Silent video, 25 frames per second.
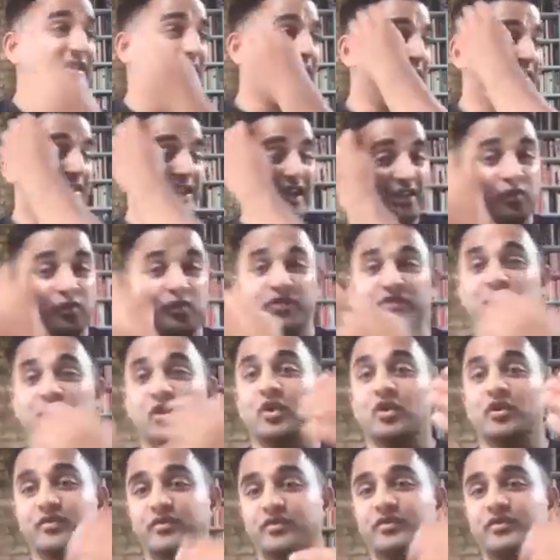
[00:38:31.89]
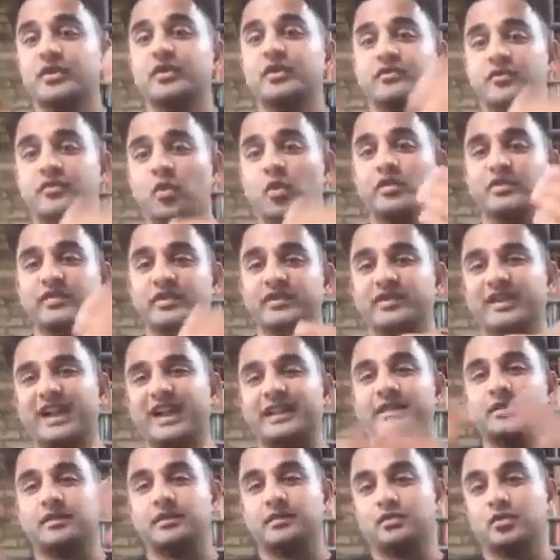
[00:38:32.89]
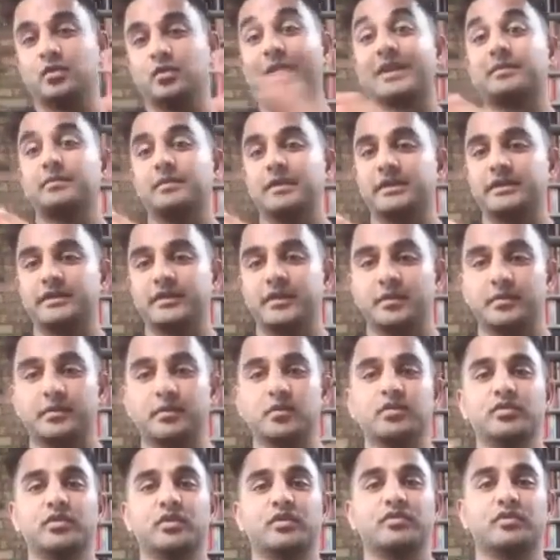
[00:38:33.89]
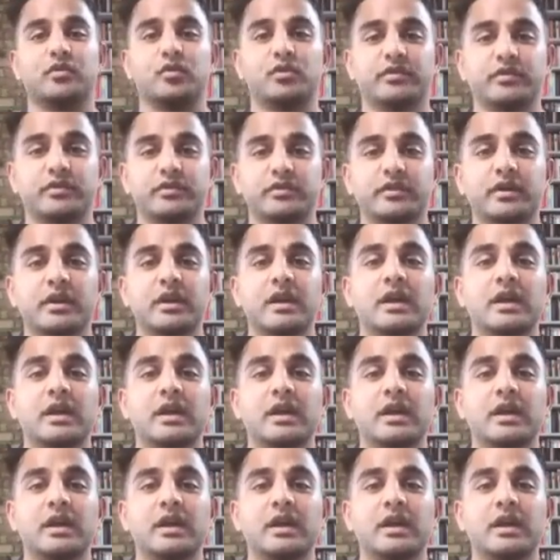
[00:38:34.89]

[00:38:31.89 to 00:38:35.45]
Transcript: This is kind of reserve forces, not the direct military, but reserve forces.